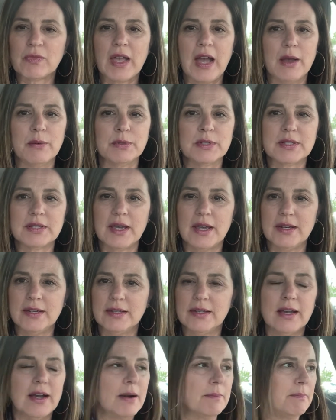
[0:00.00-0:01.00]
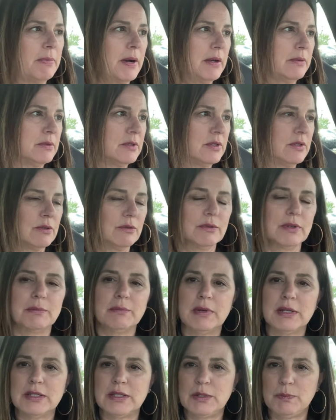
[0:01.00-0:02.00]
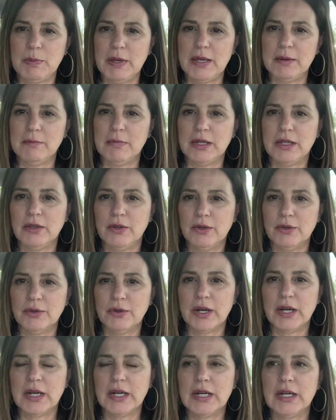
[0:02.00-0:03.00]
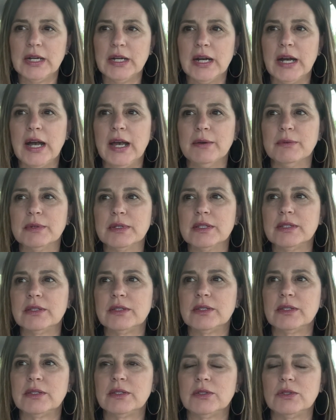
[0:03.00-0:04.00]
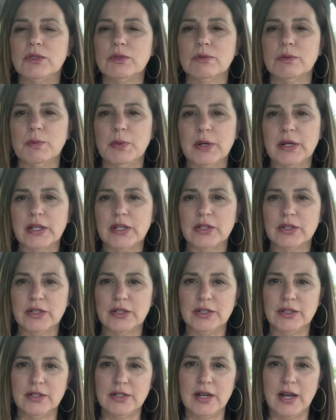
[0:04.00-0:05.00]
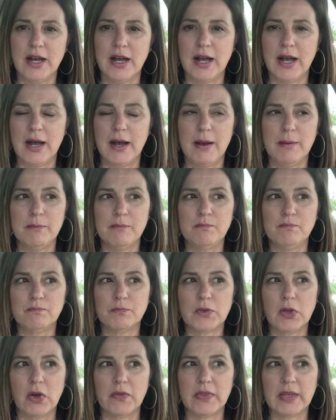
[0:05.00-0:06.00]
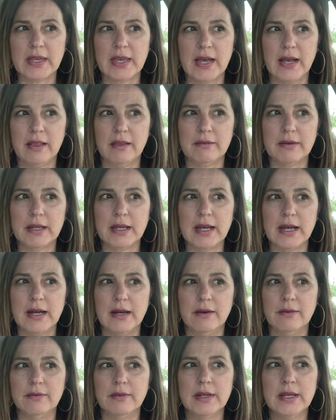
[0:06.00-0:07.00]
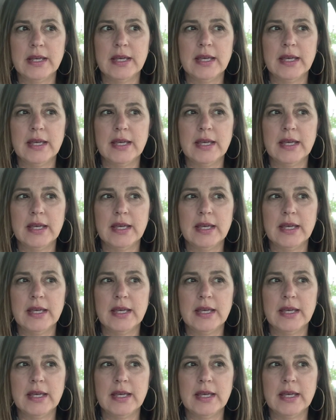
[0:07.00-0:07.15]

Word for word: I was getting up, I was doing my spin, my yoga, I was doing pretty good um, on the calorie count.